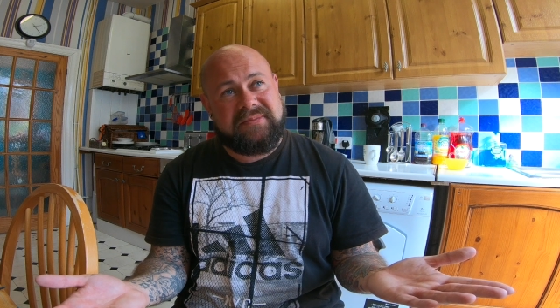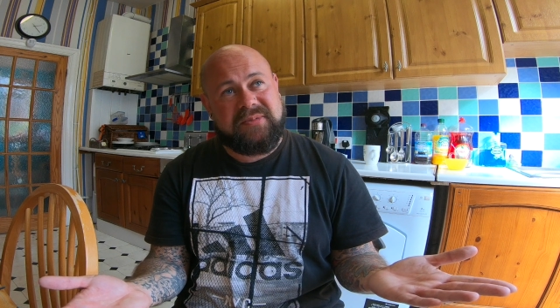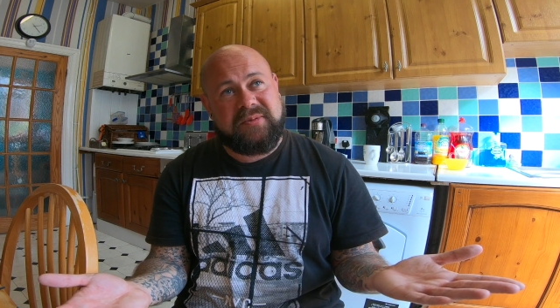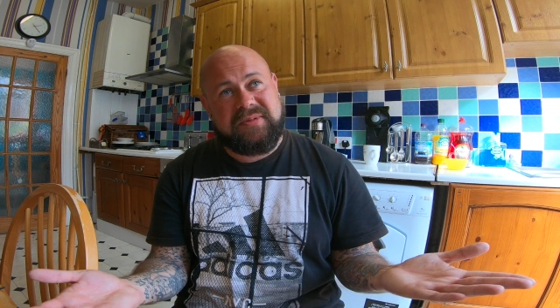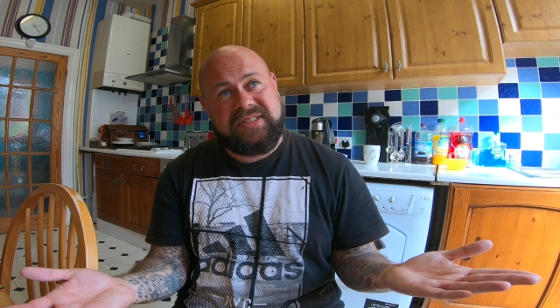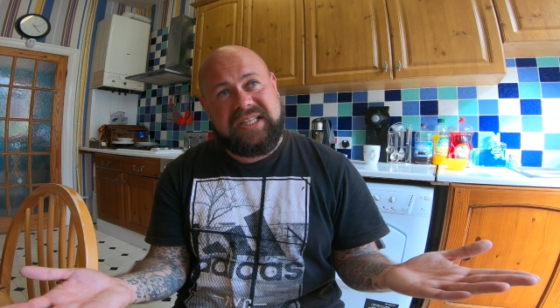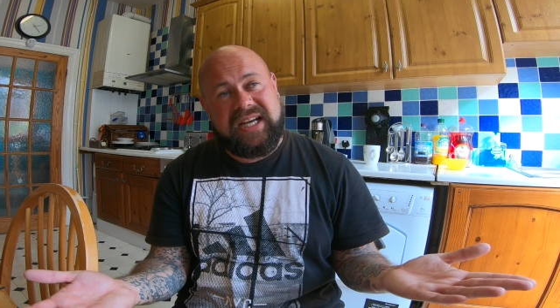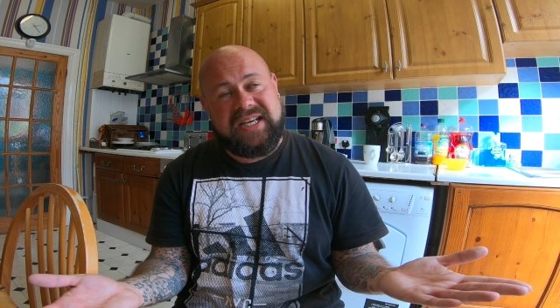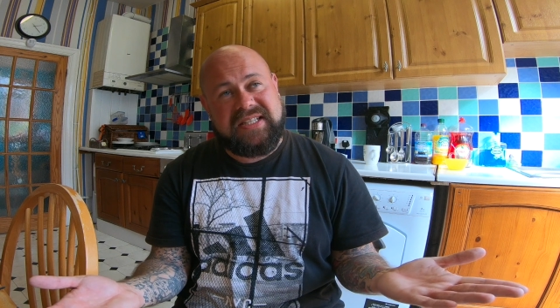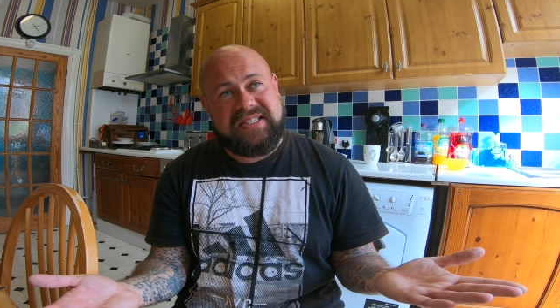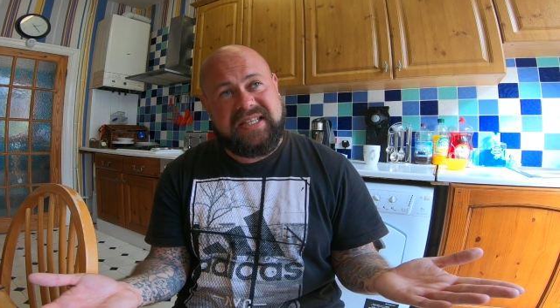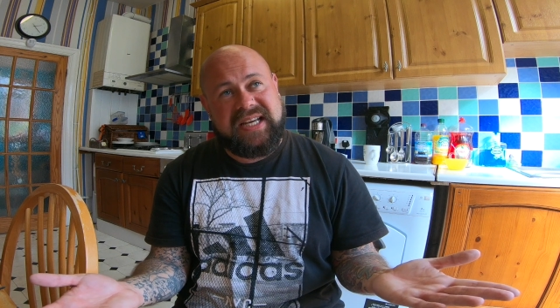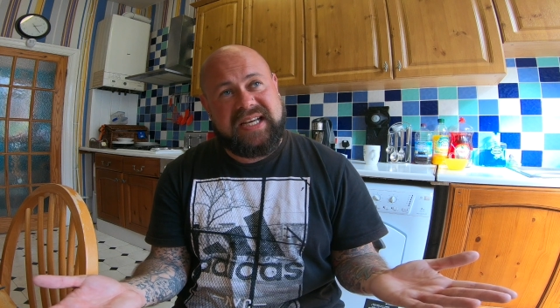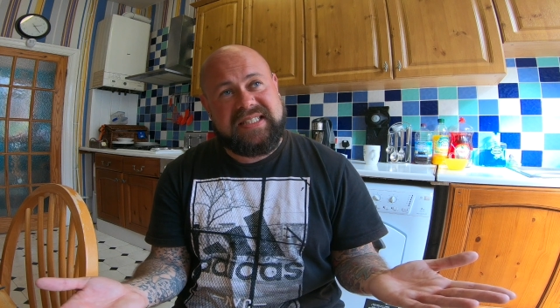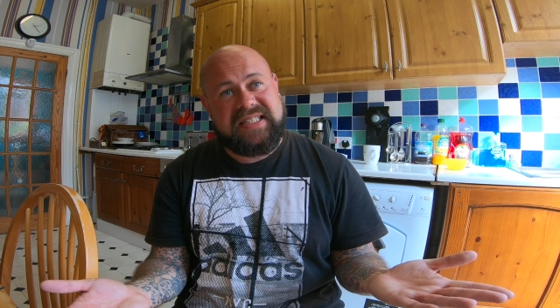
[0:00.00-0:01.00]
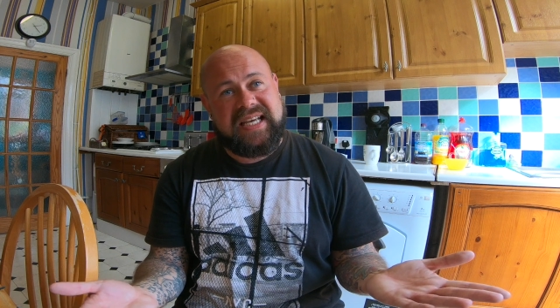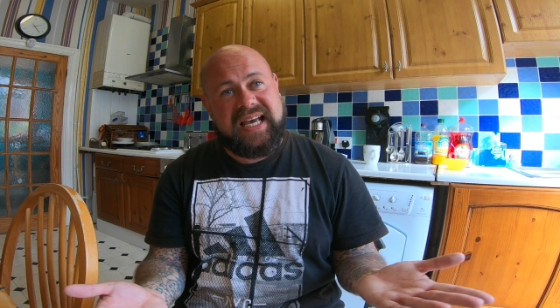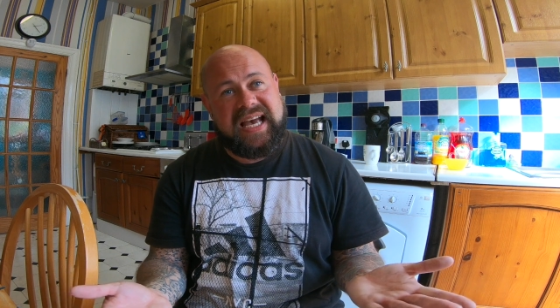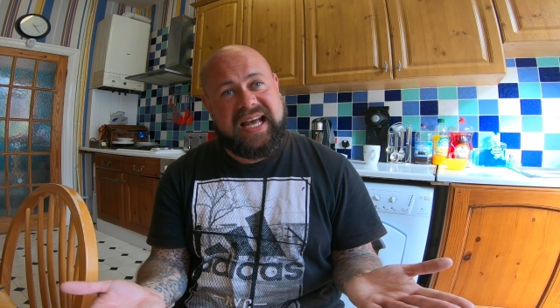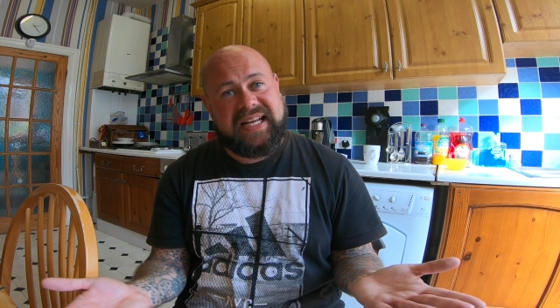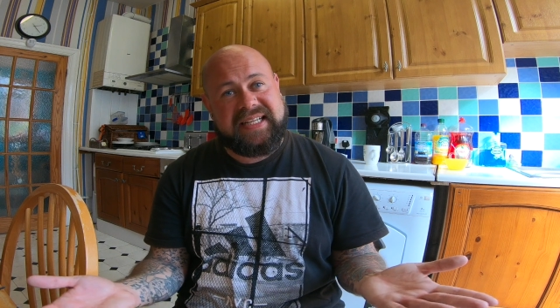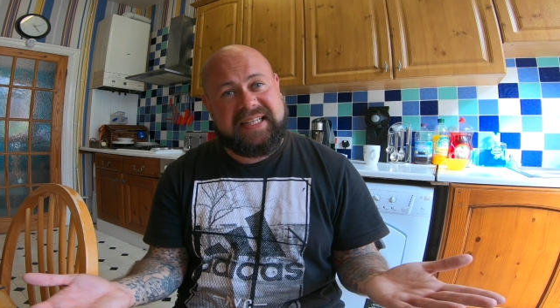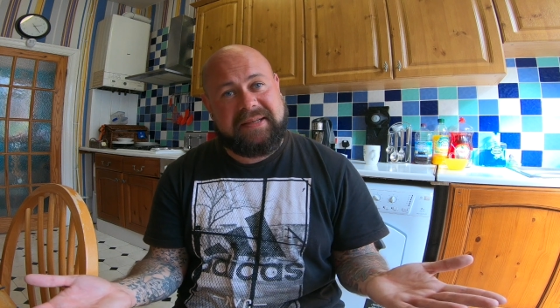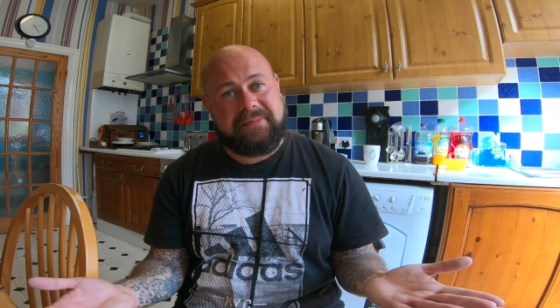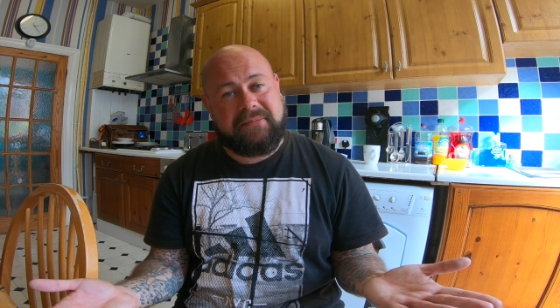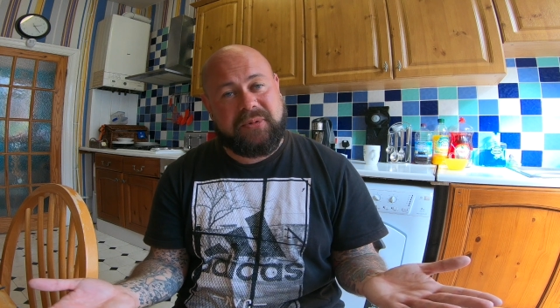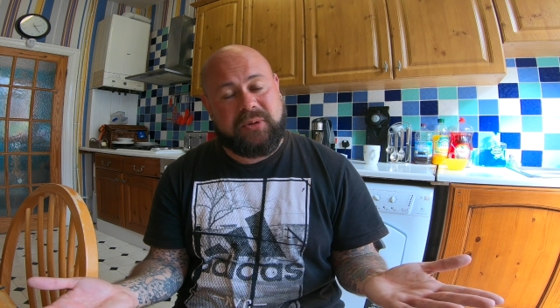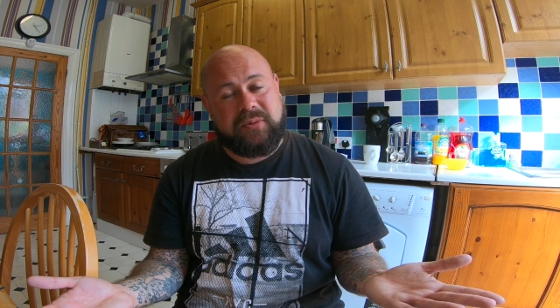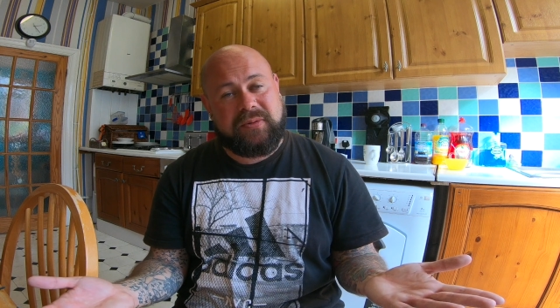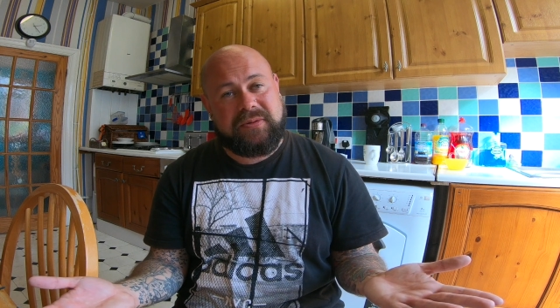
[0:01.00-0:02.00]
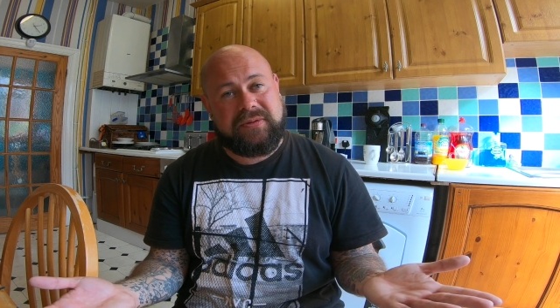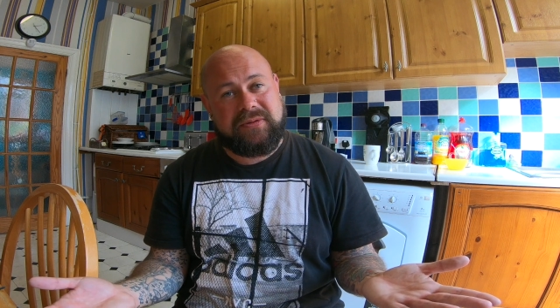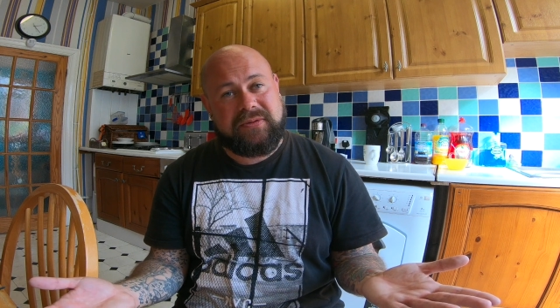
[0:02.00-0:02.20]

but we'll say a 6, and a gimbal,